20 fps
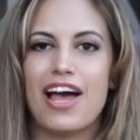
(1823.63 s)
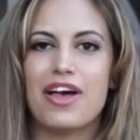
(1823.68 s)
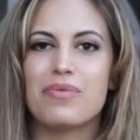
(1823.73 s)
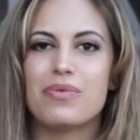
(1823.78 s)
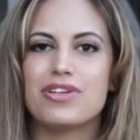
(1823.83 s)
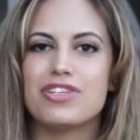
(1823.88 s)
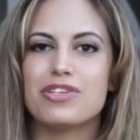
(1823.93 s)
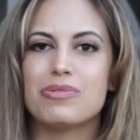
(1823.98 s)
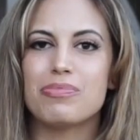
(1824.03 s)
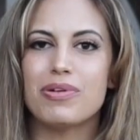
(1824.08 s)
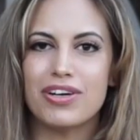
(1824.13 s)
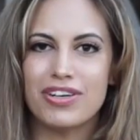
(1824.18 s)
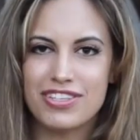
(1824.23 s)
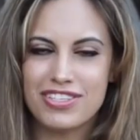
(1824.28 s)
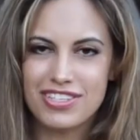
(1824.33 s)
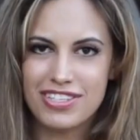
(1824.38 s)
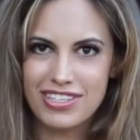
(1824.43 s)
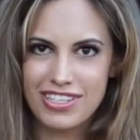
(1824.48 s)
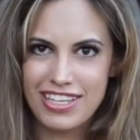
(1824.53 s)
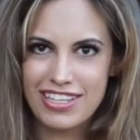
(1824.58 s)
and I want to
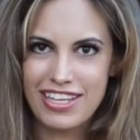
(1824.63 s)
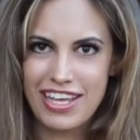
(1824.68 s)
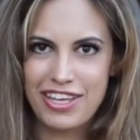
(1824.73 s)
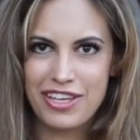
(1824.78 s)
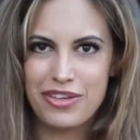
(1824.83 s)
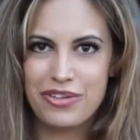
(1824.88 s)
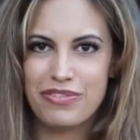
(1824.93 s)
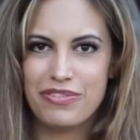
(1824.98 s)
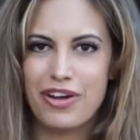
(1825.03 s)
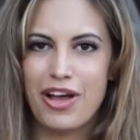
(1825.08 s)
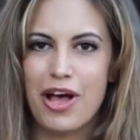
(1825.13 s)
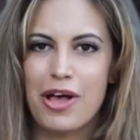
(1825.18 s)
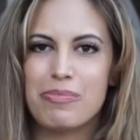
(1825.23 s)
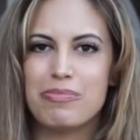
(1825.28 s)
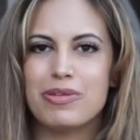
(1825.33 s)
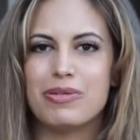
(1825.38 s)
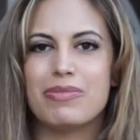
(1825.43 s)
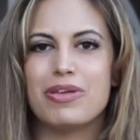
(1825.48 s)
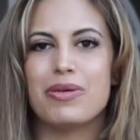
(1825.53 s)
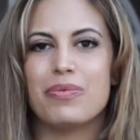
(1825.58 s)
personally thank you for
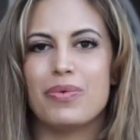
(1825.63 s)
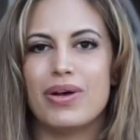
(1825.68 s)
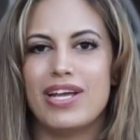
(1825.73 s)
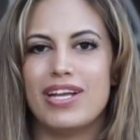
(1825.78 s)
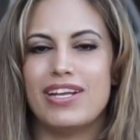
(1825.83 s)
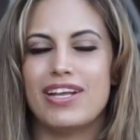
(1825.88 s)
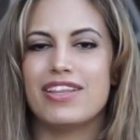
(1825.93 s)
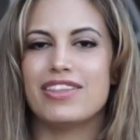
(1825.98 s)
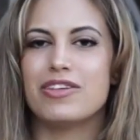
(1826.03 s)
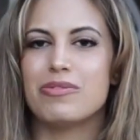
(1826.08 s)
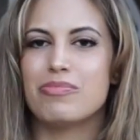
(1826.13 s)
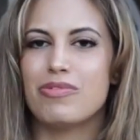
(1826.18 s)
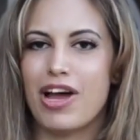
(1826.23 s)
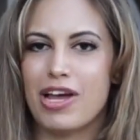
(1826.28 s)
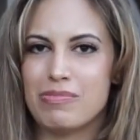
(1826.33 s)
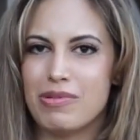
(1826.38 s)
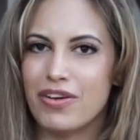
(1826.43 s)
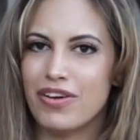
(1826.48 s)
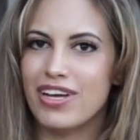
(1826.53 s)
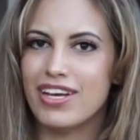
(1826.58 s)
helping me win the
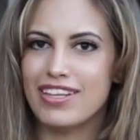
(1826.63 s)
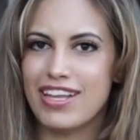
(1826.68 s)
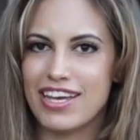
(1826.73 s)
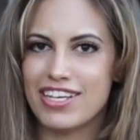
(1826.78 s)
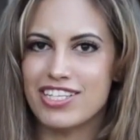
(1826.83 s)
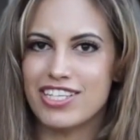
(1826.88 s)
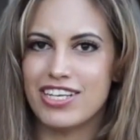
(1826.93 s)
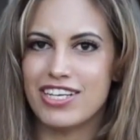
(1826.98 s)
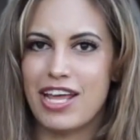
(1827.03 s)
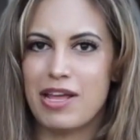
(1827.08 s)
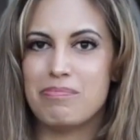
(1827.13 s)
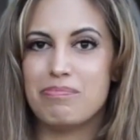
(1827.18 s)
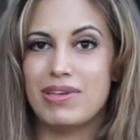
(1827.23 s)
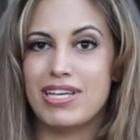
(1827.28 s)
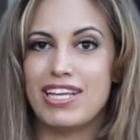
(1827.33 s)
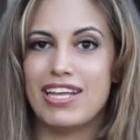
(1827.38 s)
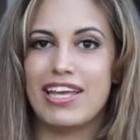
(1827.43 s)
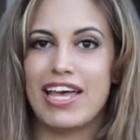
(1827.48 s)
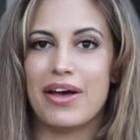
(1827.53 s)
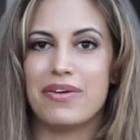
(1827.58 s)
primary election and
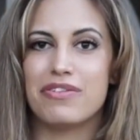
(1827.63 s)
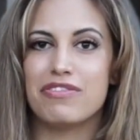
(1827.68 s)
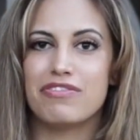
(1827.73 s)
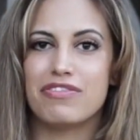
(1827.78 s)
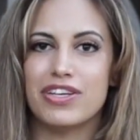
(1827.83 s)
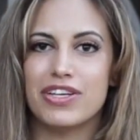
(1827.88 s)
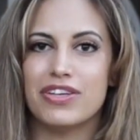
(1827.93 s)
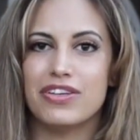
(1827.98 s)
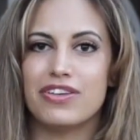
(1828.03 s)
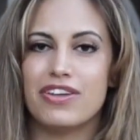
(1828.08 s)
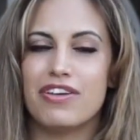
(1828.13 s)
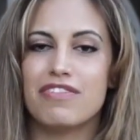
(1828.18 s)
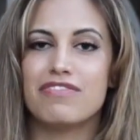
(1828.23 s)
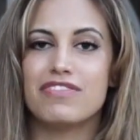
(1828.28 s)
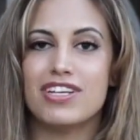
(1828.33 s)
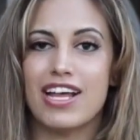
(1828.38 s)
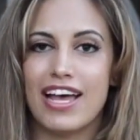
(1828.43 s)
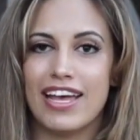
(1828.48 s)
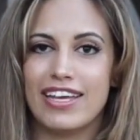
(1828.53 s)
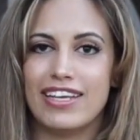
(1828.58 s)
beating out a field
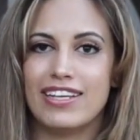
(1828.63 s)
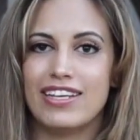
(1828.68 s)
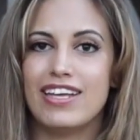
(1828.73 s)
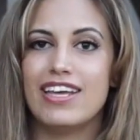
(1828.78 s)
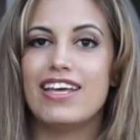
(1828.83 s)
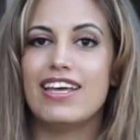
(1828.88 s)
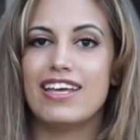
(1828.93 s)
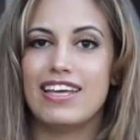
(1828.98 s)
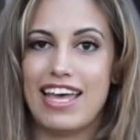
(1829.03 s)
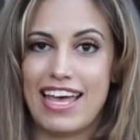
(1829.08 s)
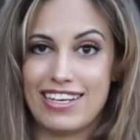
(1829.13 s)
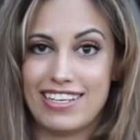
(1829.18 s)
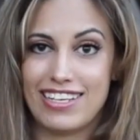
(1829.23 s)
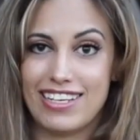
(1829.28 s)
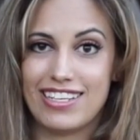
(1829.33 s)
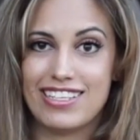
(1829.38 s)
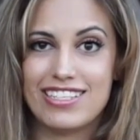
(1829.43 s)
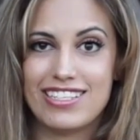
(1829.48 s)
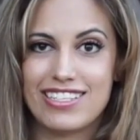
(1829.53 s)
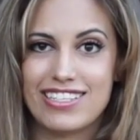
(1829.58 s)
of nine
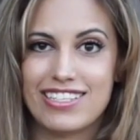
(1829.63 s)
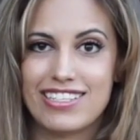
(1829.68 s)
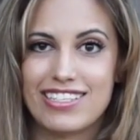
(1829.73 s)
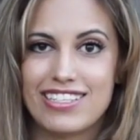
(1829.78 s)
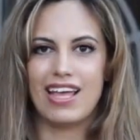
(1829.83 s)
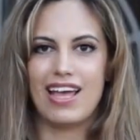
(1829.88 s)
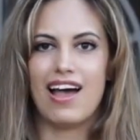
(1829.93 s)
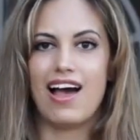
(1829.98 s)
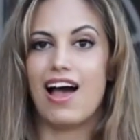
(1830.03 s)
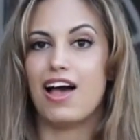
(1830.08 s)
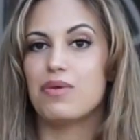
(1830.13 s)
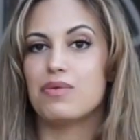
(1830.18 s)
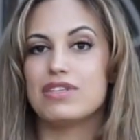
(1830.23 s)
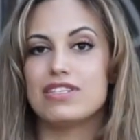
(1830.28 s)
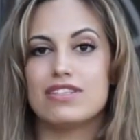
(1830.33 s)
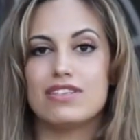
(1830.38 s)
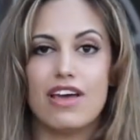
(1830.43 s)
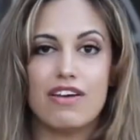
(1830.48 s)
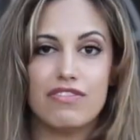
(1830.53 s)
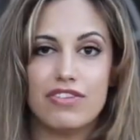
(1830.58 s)
candidates. I
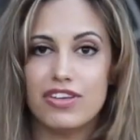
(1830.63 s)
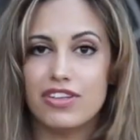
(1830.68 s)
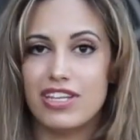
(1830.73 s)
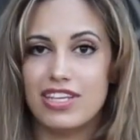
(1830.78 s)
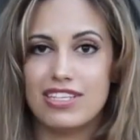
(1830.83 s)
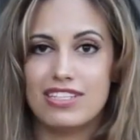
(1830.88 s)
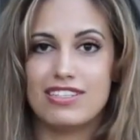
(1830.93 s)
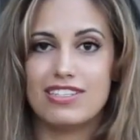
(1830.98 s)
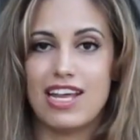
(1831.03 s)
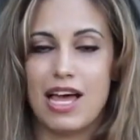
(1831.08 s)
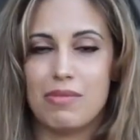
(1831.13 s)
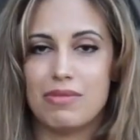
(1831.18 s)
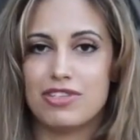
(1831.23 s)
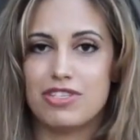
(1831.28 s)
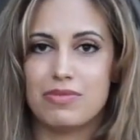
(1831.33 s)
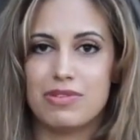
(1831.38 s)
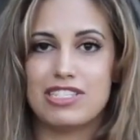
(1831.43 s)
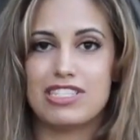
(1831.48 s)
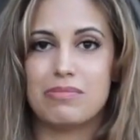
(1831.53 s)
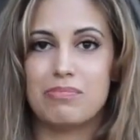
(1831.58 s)
was never the
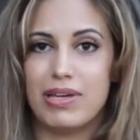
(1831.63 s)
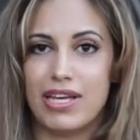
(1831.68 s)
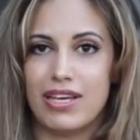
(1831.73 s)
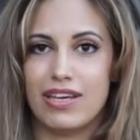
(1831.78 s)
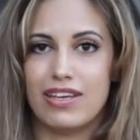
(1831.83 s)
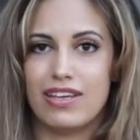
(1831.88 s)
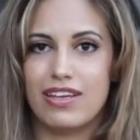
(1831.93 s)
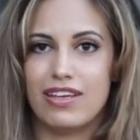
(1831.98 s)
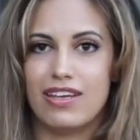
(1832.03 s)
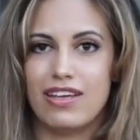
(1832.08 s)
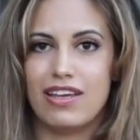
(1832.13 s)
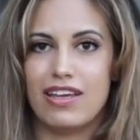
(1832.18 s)
establishment's pick.